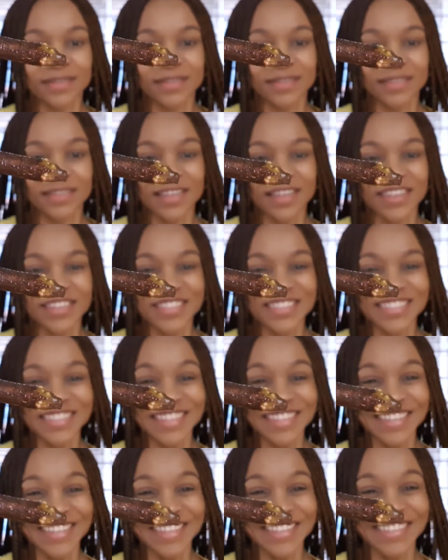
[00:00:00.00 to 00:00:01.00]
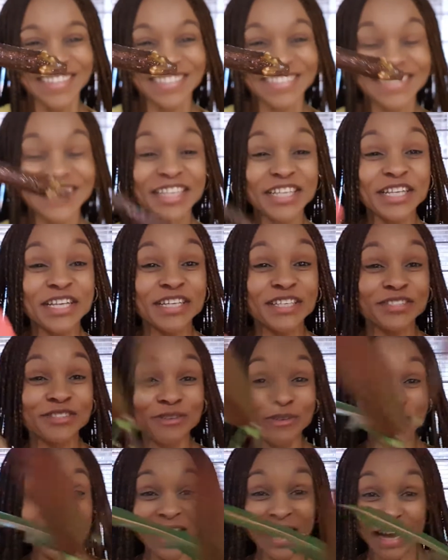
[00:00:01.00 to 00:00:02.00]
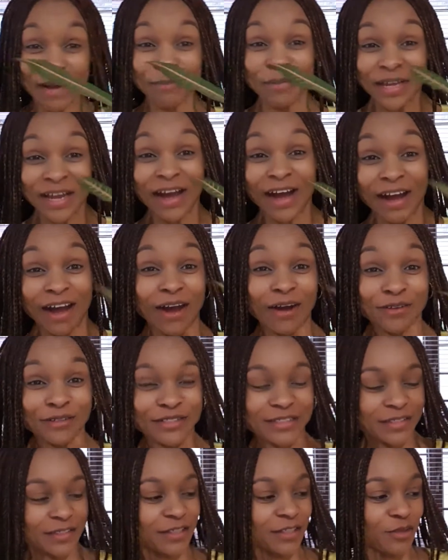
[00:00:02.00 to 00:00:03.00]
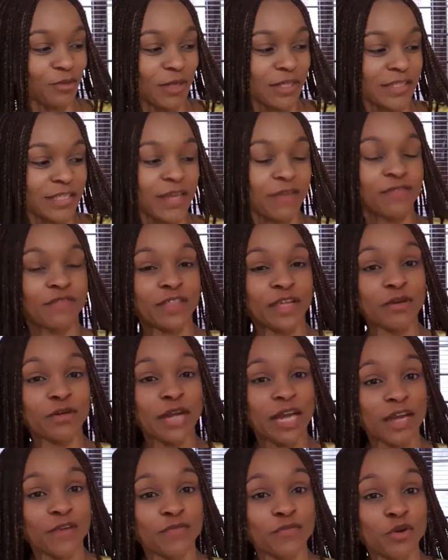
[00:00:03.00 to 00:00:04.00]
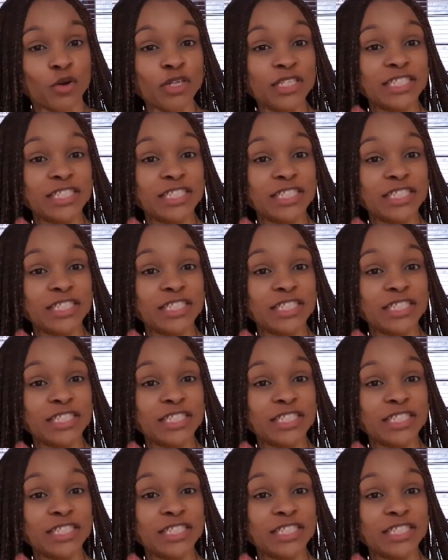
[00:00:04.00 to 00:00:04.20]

Can you see? So they're coming out. These ones have not